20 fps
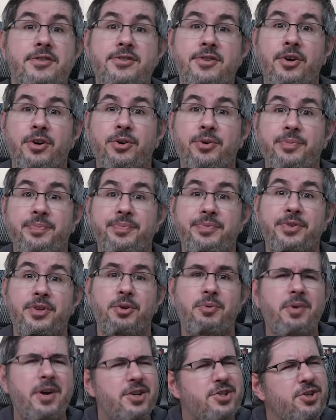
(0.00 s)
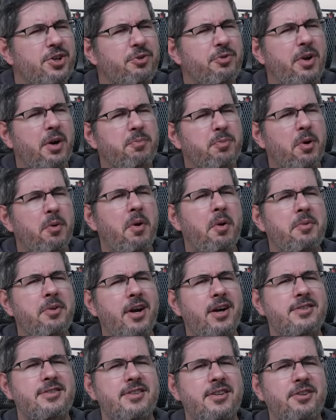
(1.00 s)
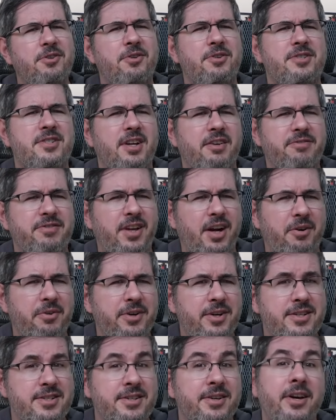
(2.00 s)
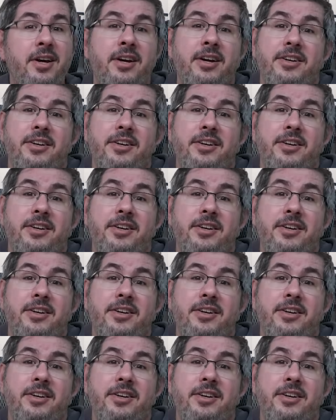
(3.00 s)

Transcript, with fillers: So, the question you are probably asking yourself now is,